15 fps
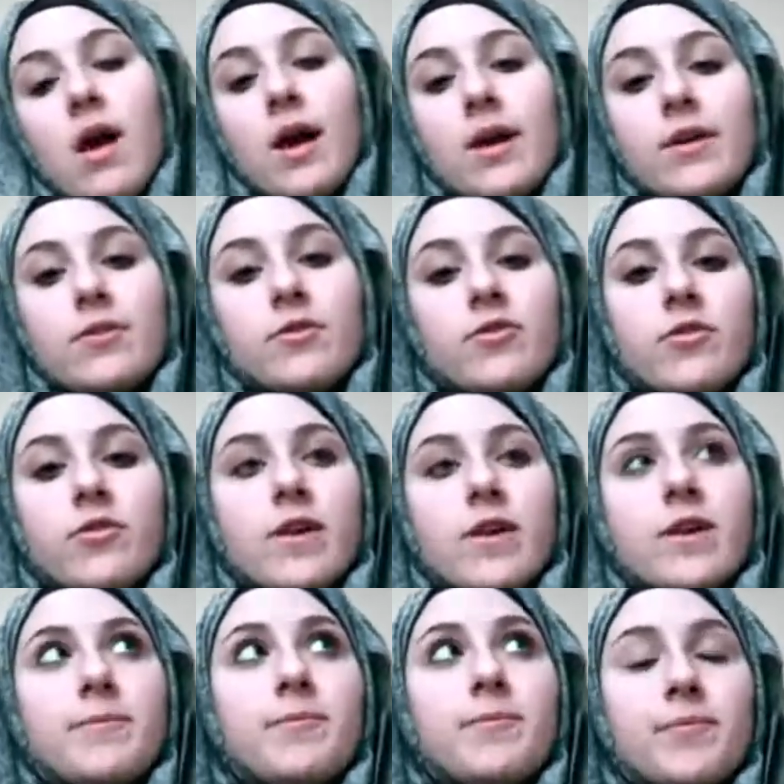And it was just,
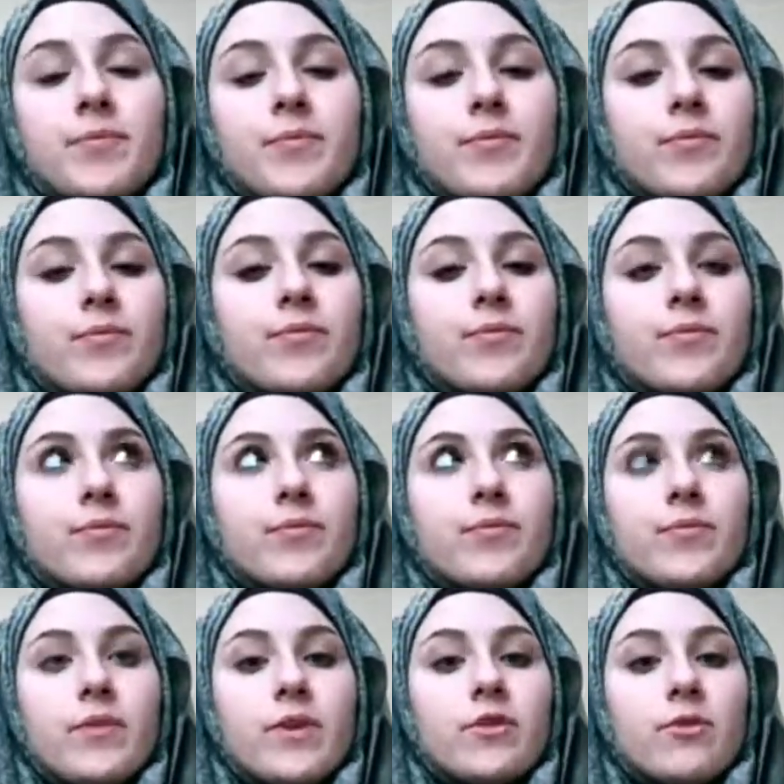like,
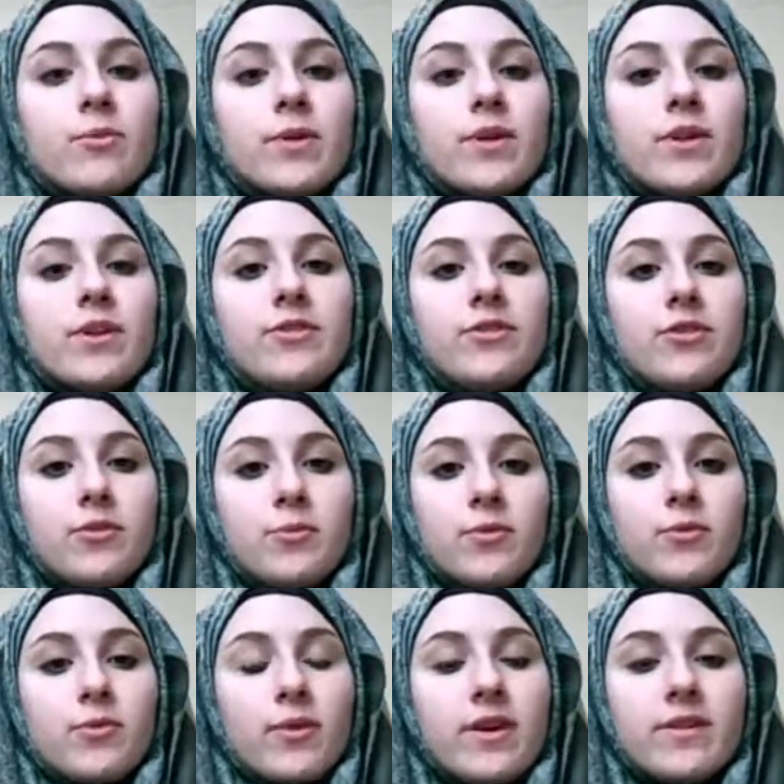these are really
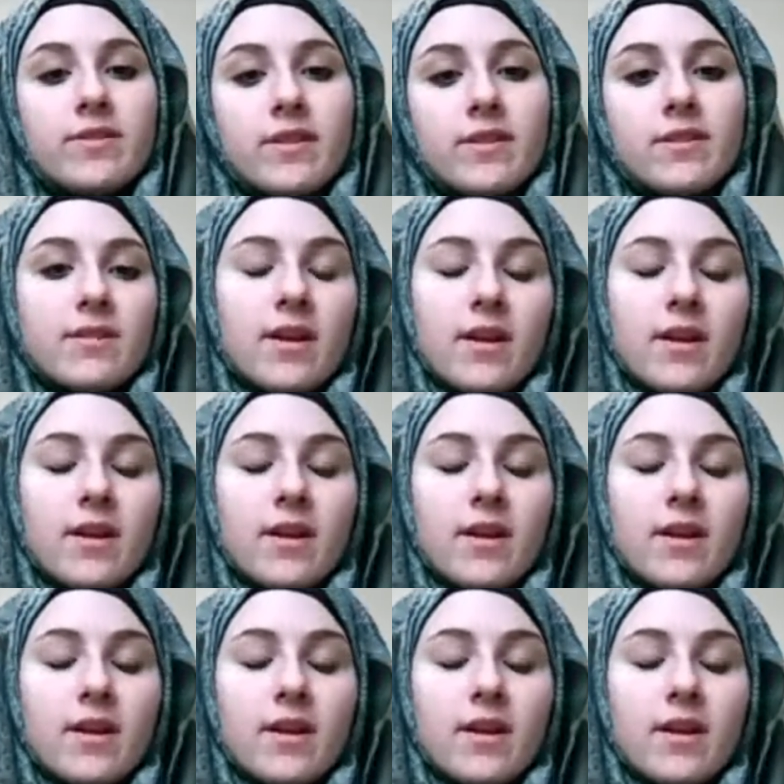stupid reasons.